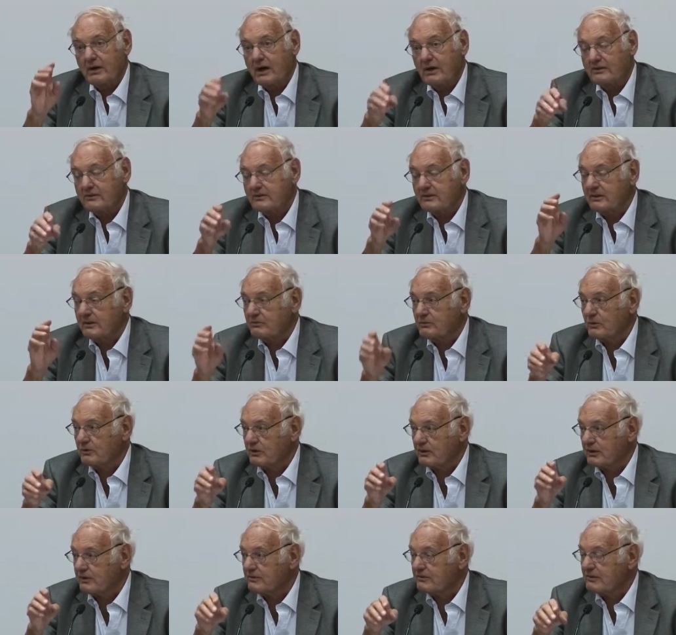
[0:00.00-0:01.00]
past and
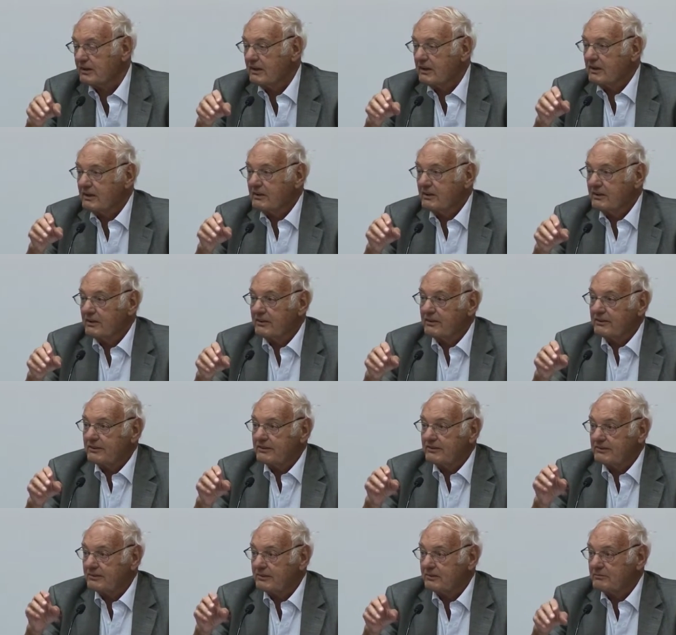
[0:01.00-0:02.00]
what is the
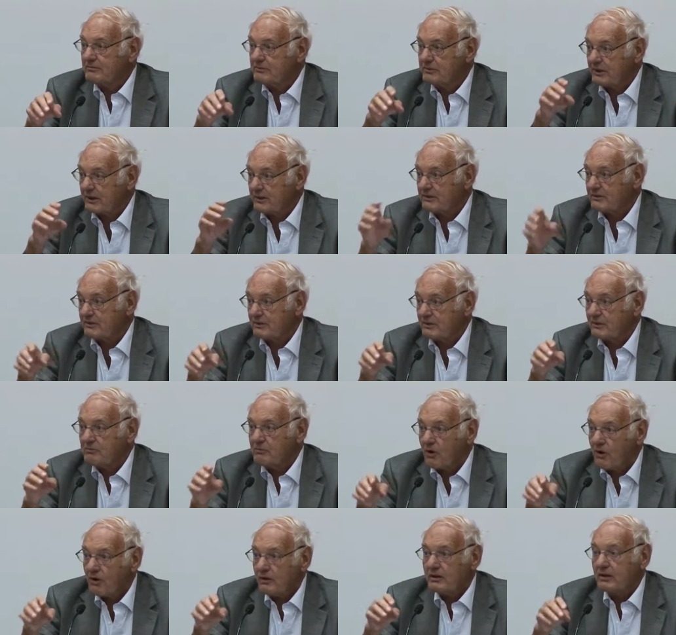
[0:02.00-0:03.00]
uh, present, a
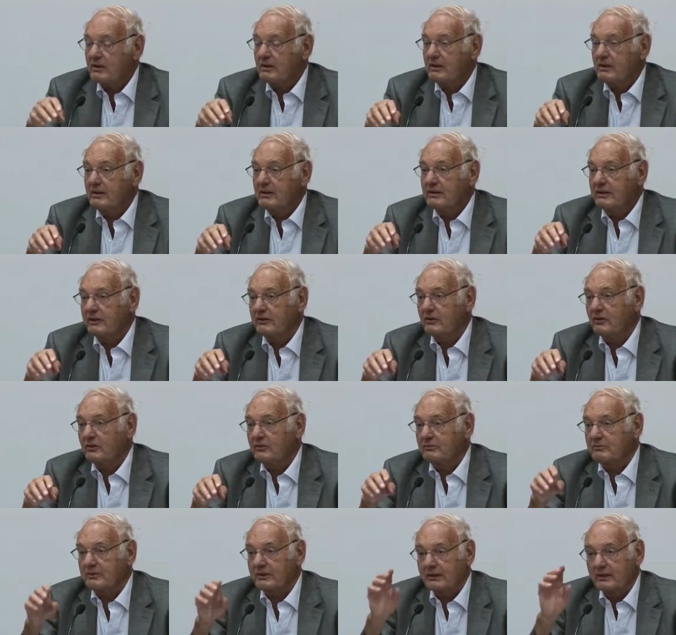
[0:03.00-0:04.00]
moral
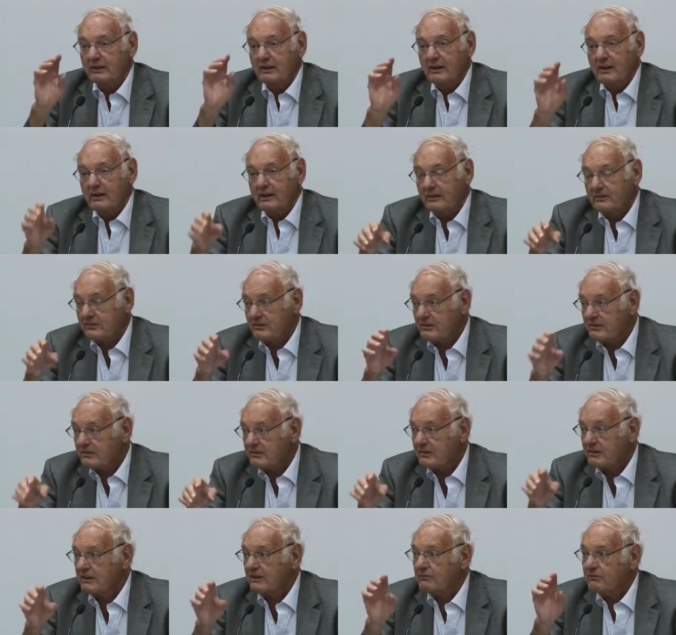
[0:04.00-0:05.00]
economy
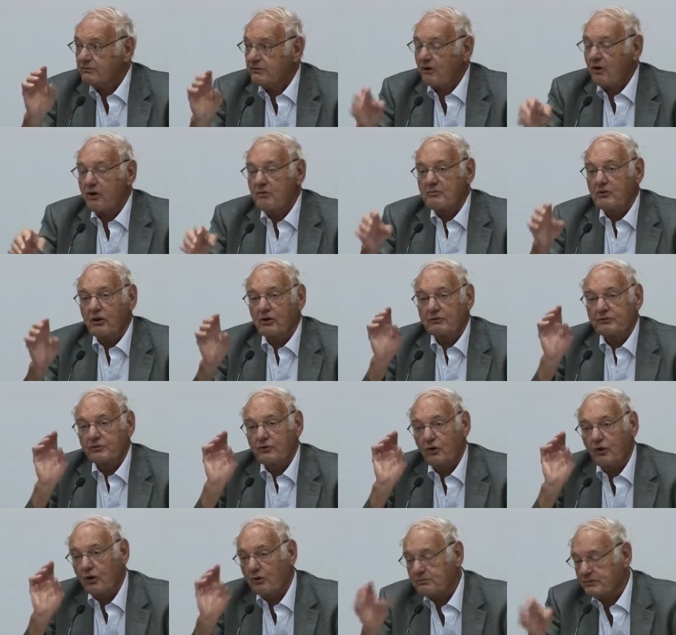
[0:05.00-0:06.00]
existing in form of
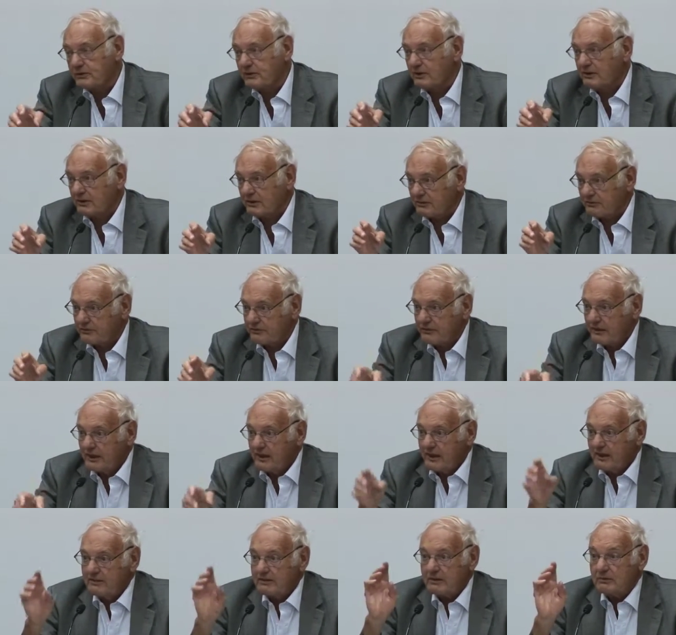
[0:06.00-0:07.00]
cooperatives.
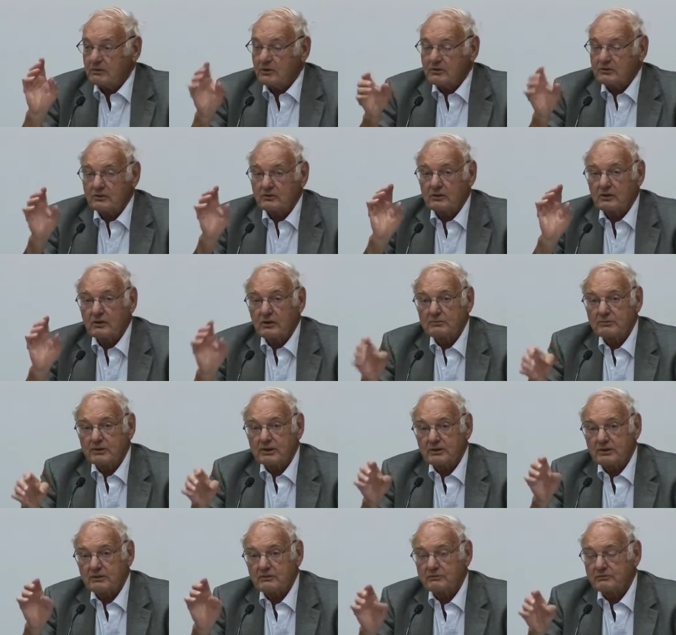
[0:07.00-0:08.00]
And there was a
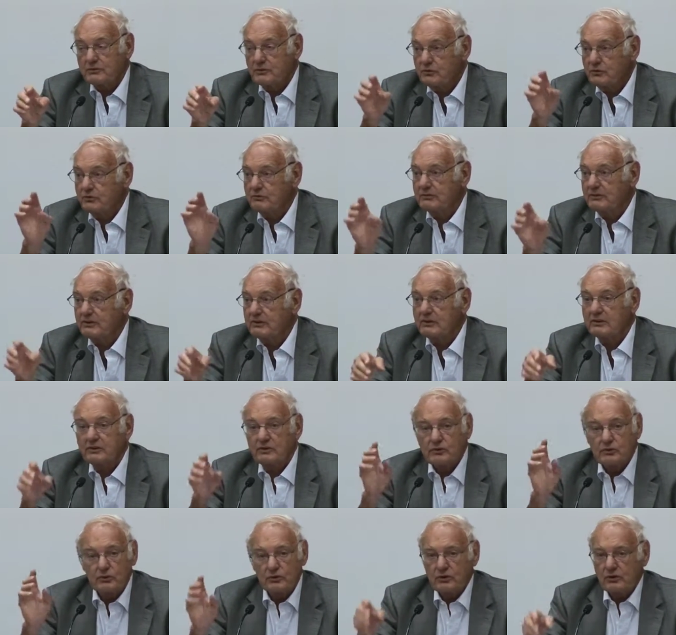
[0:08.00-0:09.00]
cooperative movement in
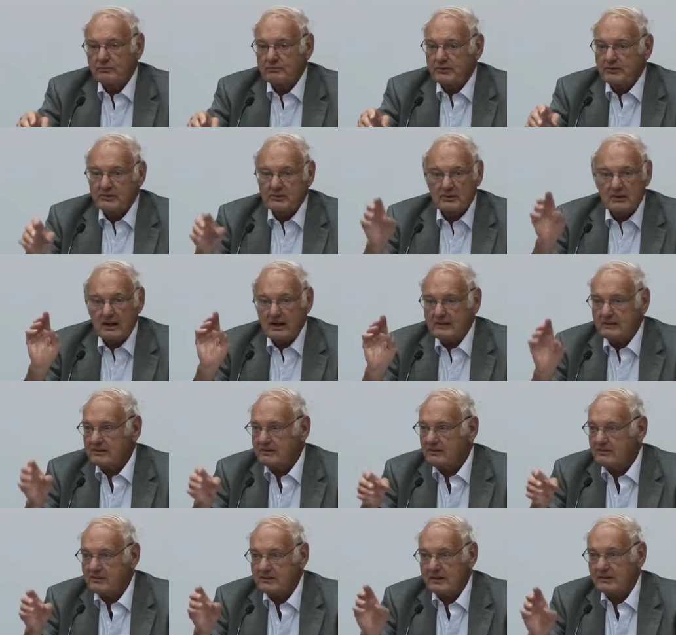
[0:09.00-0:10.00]
Europe in the
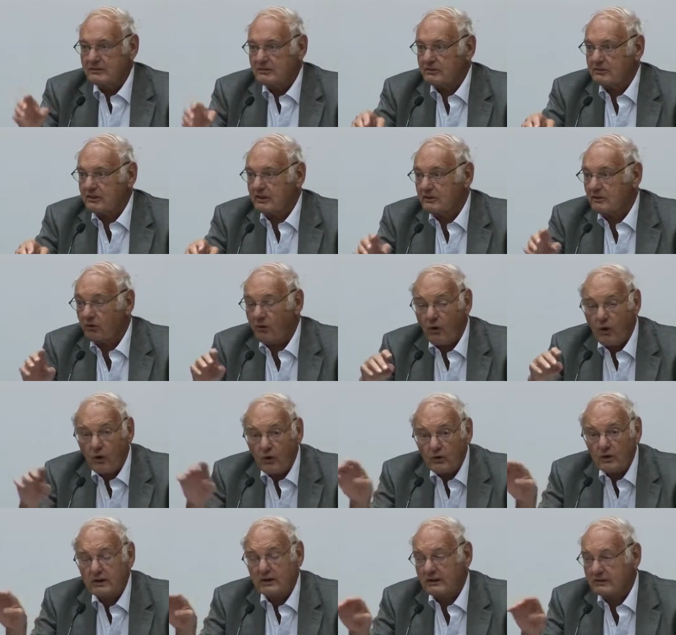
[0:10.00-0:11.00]
19th century in
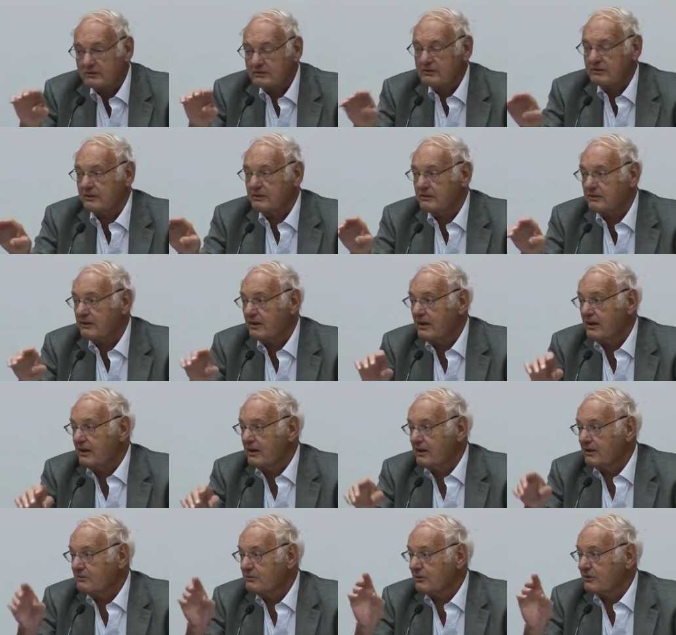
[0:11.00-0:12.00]
all countries.
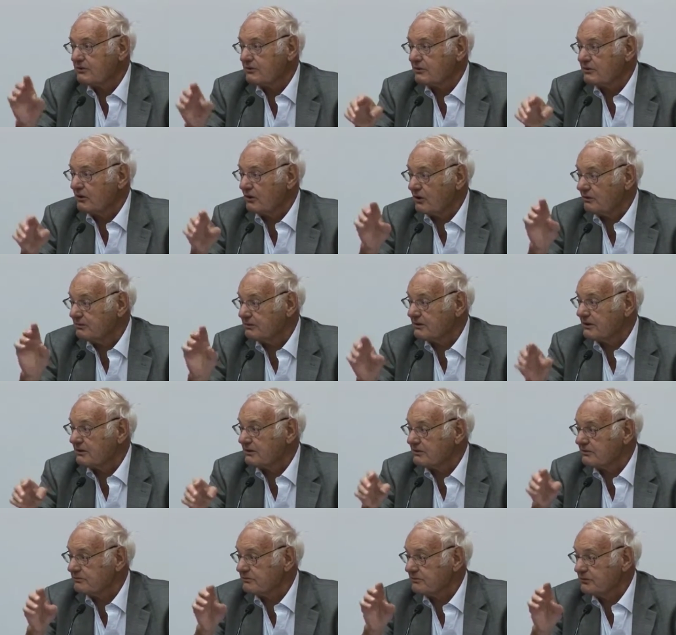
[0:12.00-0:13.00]
It was a
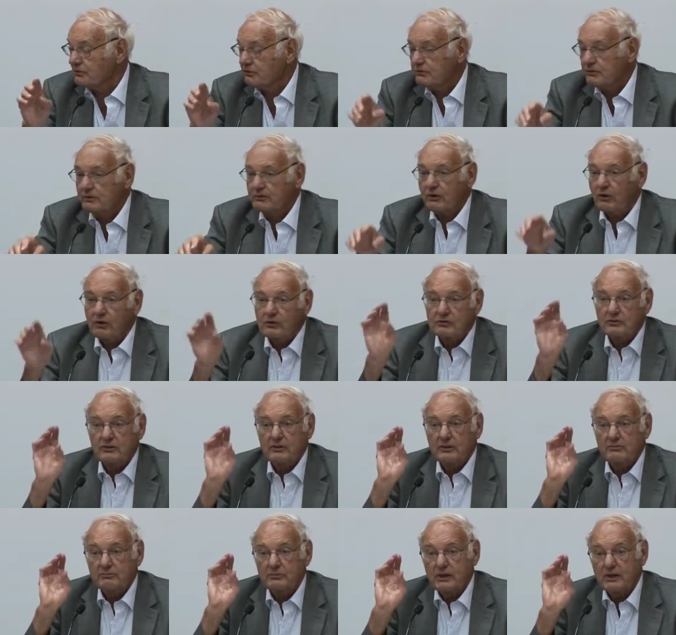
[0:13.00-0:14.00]
cooperative movement
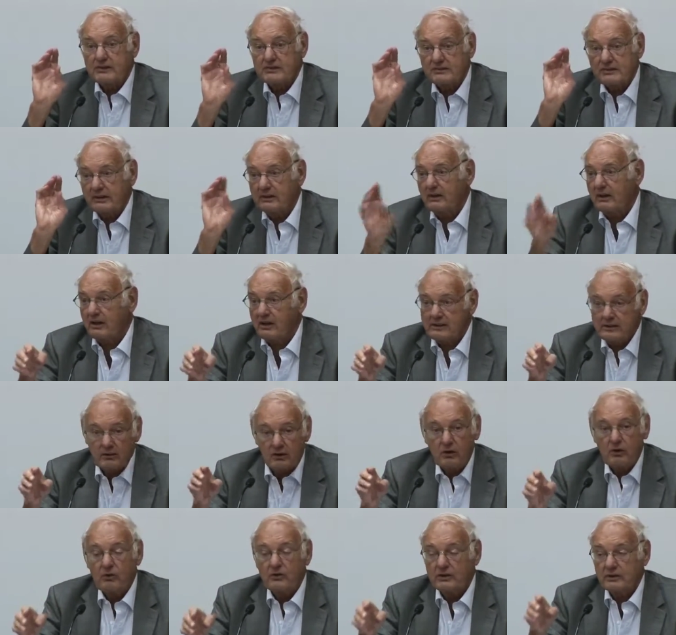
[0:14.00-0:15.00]
also in Brazil. I
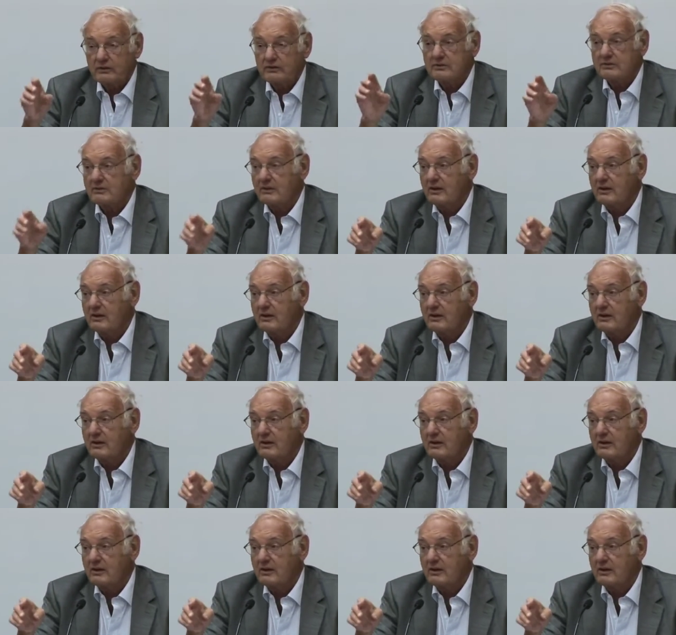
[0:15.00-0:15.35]
know it.